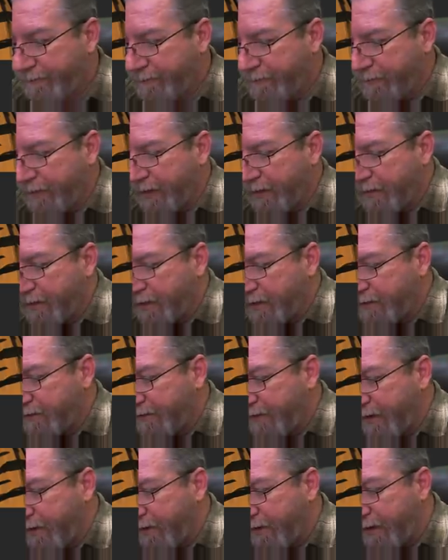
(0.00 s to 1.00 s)
It does
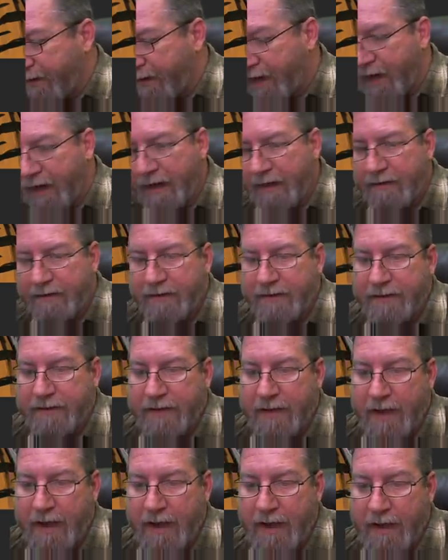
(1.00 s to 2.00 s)
vary. I
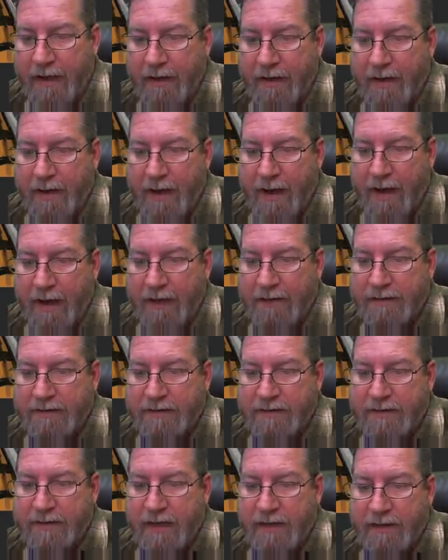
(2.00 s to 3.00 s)
uh, I
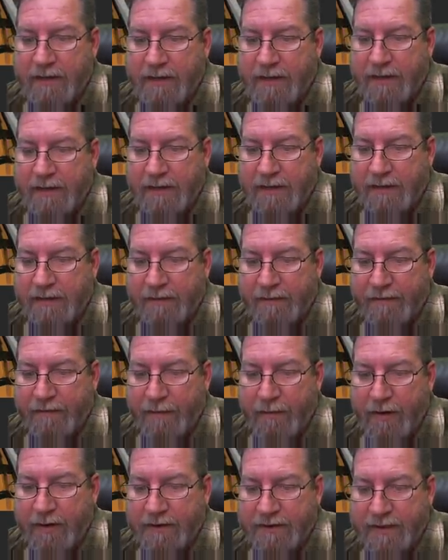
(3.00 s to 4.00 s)
tend to think that they're
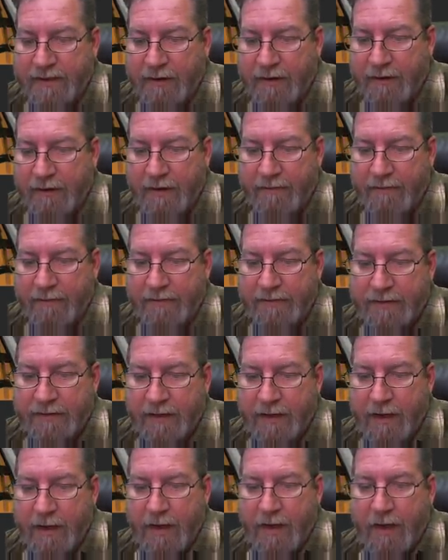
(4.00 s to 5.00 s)
for all skill levels,
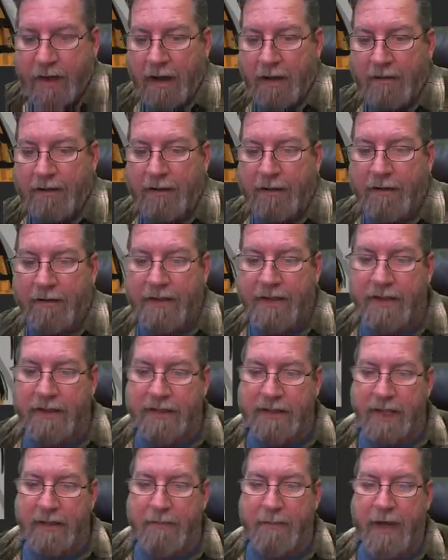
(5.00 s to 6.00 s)
although things
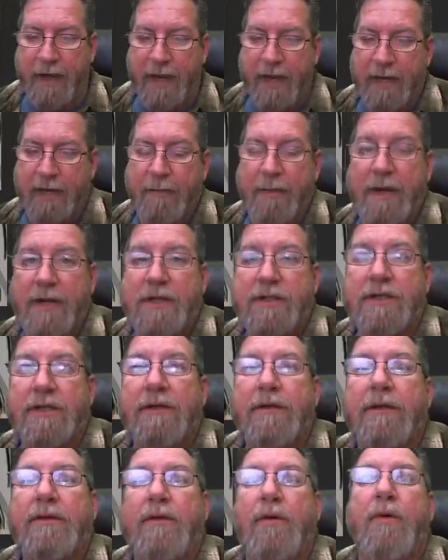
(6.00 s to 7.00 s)
like my
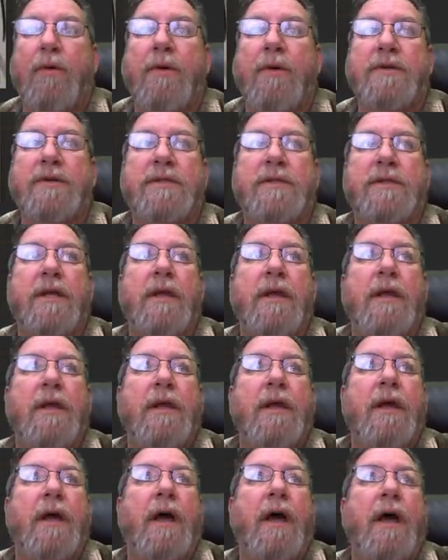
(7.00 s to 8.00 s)
animation course,
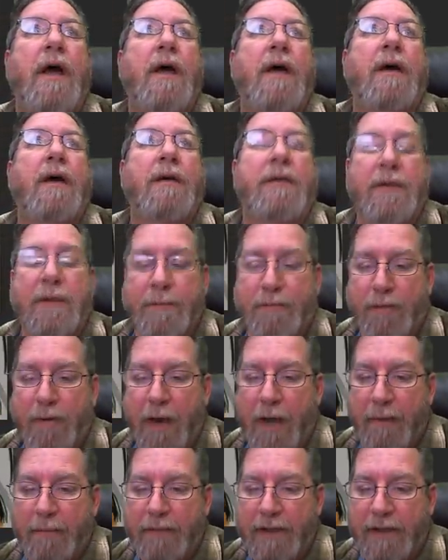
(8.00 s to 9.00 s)
uh, you're
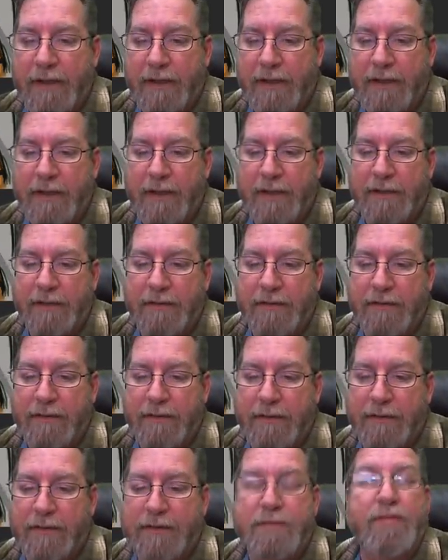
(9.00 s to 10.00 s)
probably and
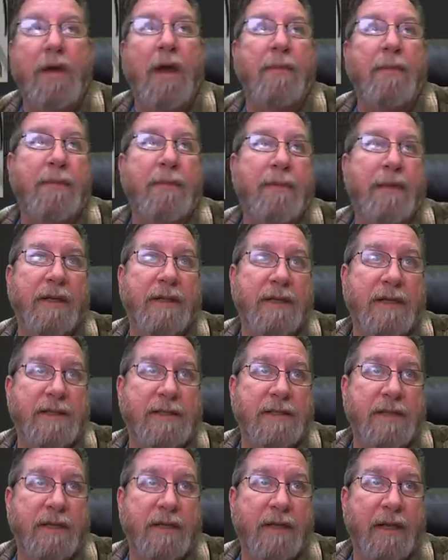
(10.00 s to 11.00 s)
you should probably be at
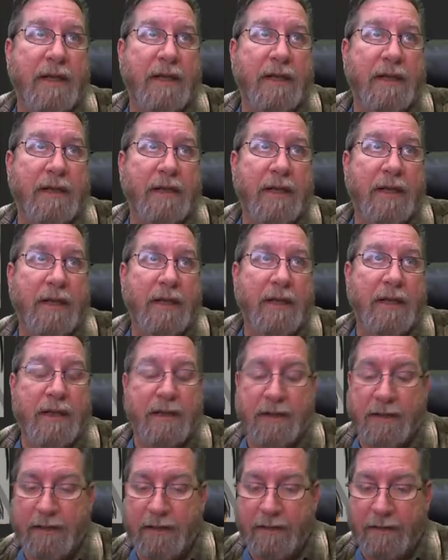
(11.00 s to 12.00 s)
least a, a,
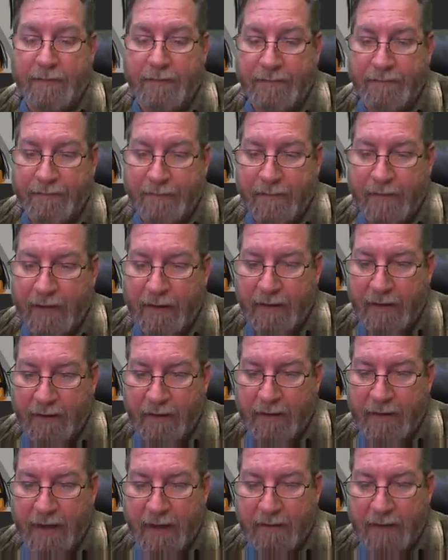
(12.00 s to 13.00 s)
a um,
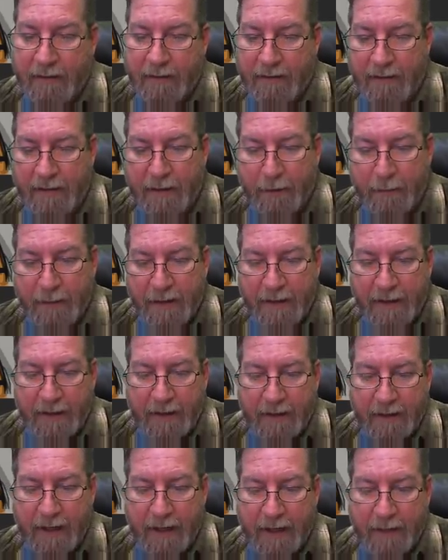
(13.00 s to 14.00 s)
an a
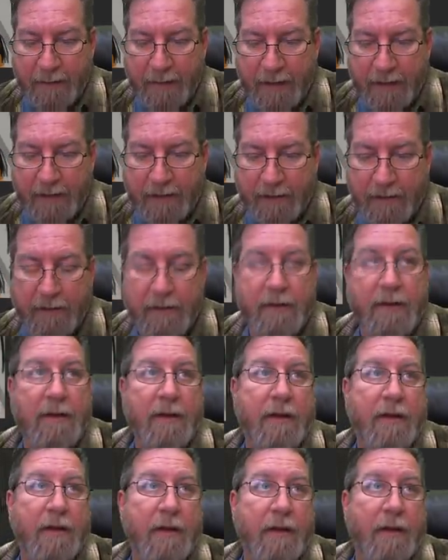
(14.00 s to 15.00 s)
intermediate animator.
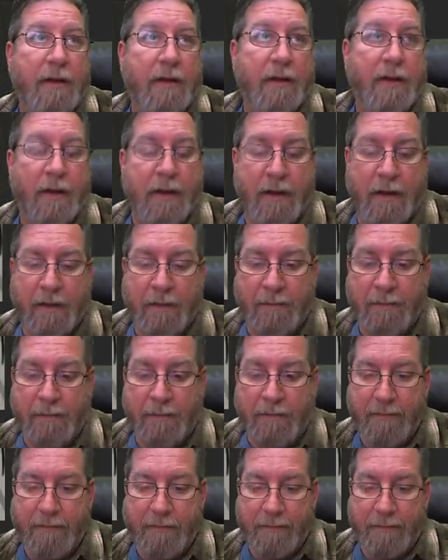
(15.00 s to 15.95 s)
Um,